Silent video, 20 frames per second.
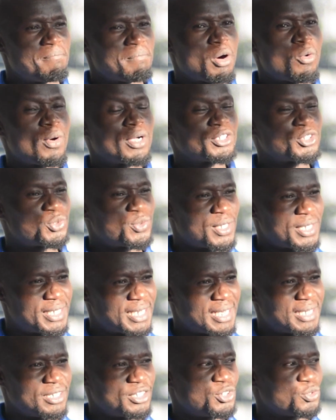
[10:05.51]
But once we are
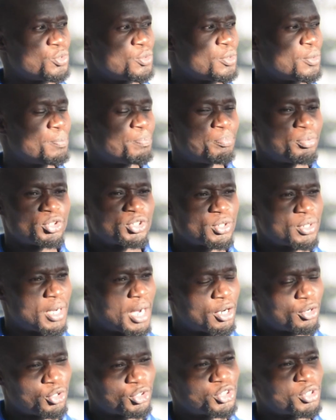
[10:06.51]
done, you put
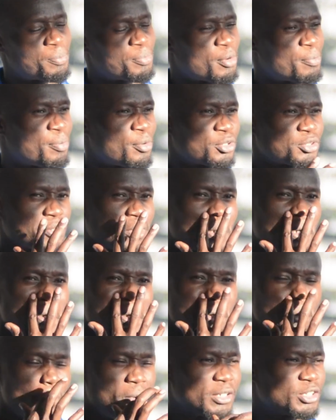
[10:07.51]
across your proposal,
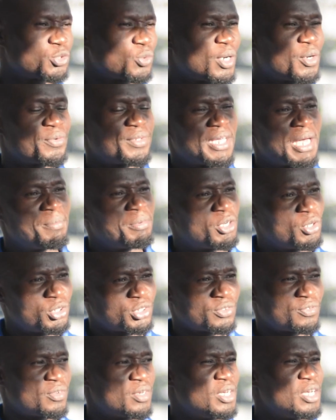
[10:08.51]
you want to work with her
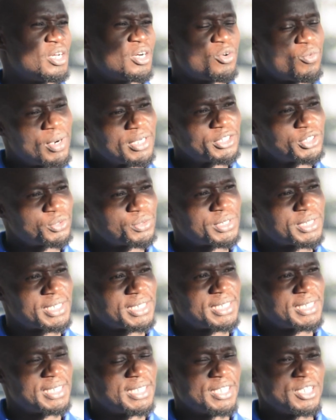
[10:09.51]
because of 1, 2,
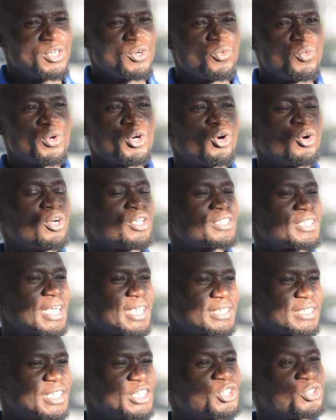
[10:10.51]
3. We always
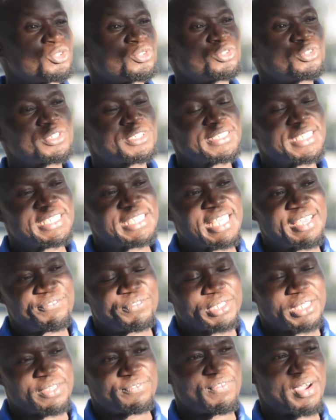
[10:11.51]
ask that you send
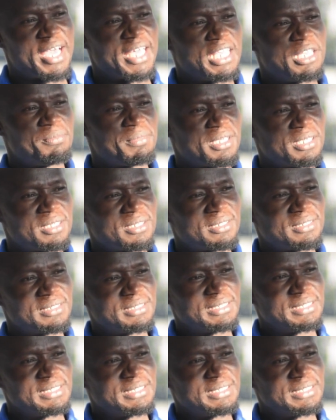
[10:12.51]
everything via email,